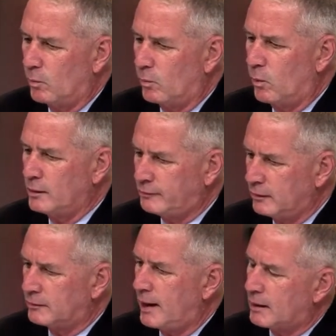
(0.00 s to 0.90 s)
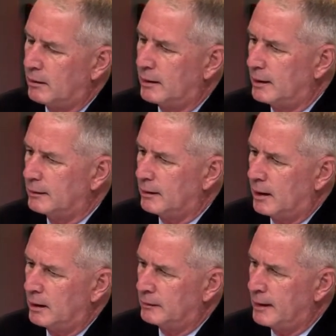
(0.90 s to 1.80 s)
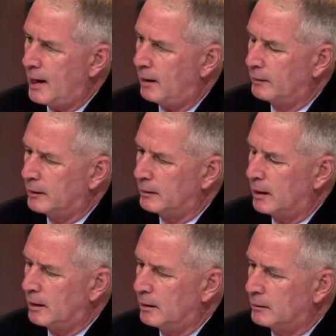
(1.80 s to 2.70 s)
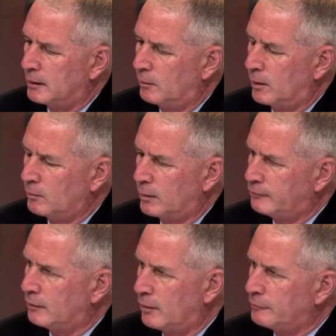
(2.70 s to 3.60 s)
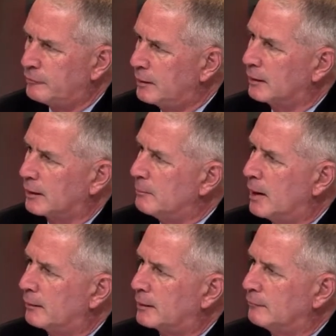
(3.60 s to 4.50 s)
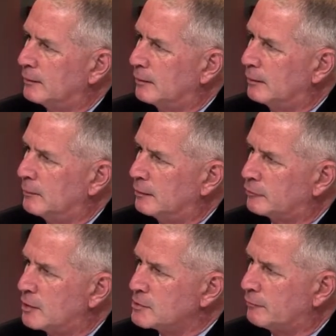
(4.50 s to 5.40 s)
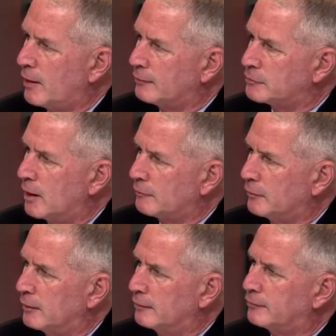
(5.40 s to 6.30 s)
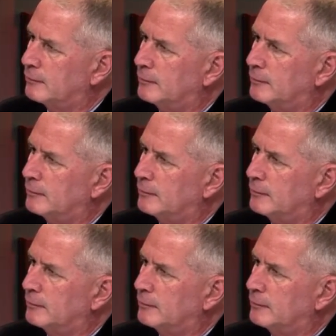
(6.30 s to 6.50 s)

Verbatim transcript: What's your take on it uh, now, and uh, you know what, what's your own feeling about given the administration fast track for this?